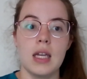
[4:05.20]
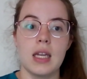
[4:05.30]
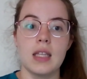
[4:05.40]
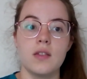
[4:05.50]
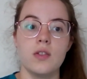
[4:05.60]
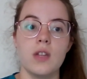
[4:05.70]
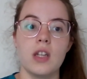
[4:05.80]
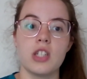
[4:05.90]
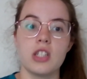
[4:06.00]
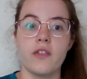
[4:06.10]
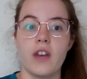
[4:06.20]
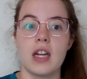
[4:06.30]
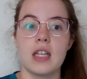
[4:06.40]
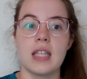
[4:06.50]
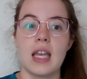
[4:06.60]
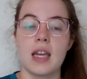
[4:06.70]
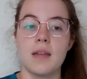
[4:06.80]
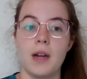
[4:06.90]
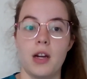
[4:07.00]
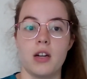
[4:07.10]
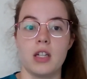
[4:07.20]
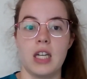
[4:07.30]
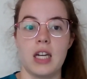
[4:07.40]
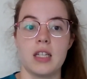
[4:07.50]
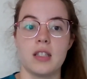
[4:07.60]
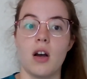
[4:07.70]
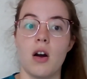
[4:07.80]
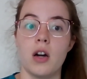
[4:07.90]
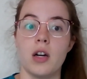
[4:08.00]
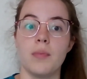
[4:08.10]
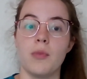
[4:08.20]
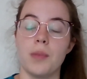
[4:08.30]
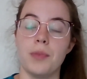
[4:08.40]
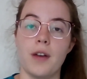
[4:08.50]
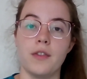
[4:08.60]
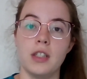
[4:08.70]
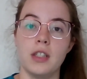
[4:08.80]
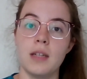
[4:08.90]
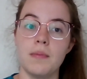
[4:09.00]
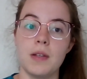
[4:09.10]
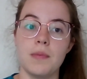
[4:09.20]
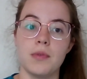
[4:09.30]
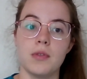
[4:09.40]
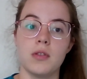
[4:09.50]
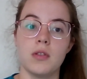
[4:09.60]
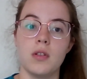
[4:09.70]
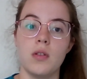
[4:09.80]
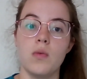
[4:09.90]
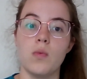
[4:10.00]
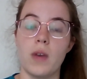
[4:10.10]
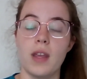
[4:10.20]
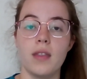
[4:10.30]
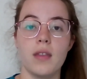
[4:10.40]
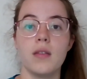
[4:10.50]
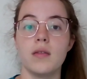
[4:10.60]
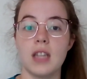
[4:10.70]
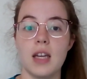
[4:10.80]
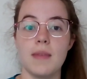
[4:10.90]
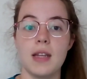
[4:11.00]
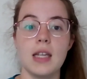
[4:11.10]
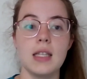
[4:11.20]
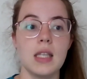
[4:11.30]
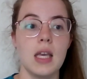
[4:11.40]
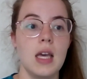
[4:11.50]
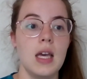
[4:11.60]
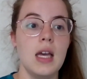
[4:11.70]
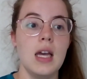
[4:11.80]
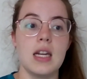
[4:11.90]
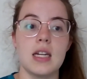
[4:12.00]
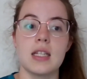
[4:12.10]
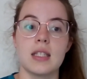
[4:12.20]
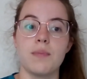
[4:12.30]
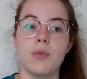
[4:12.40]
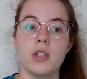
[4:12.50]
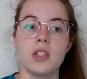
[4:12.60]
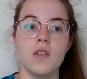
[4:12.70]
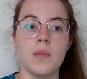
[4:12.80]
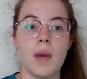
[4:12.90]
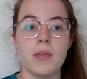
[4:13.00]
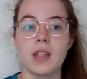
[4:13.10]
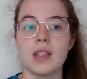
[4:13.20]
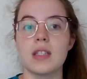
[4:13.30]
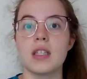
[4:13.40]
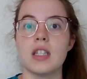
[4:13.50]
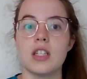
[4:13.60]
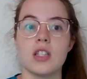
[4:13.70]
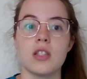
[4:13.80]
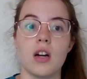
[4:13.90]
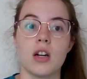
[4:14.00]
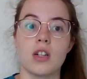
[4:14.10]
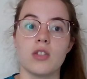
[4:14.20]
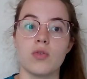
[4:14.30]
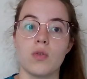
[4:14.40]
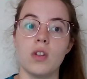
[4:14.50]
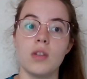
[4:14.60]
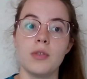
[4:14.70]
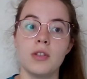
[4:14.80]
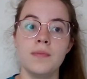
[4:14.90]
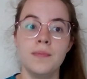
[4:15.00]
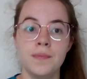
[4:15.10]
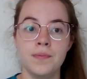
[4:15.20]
It is true that gingivitis and periodontitis are more prevalent in people with diabetes, and it is important to remember that these conditions are controllable